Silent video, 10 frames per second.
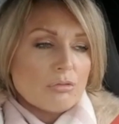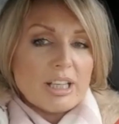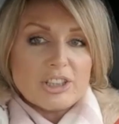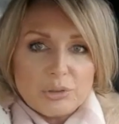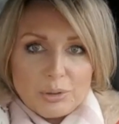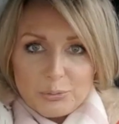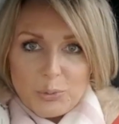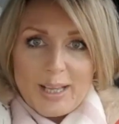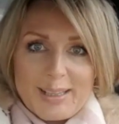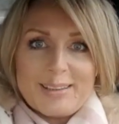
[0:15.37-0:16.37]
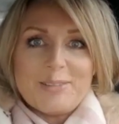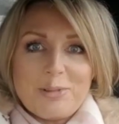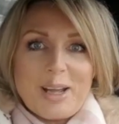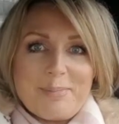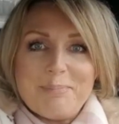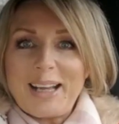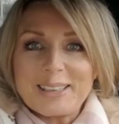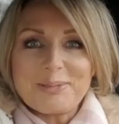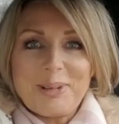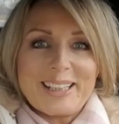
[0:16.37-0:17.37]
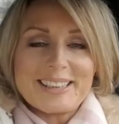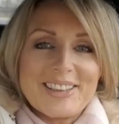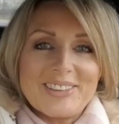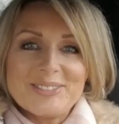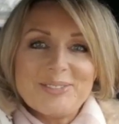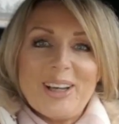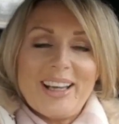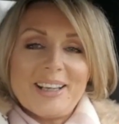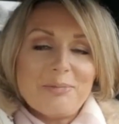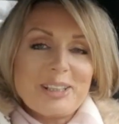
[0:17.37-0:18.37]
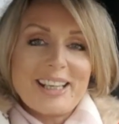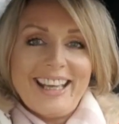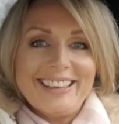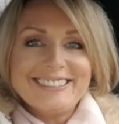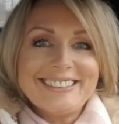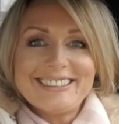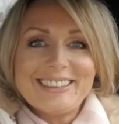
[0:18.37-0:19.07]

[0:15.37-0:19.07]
restaurant where Max works on at weekend.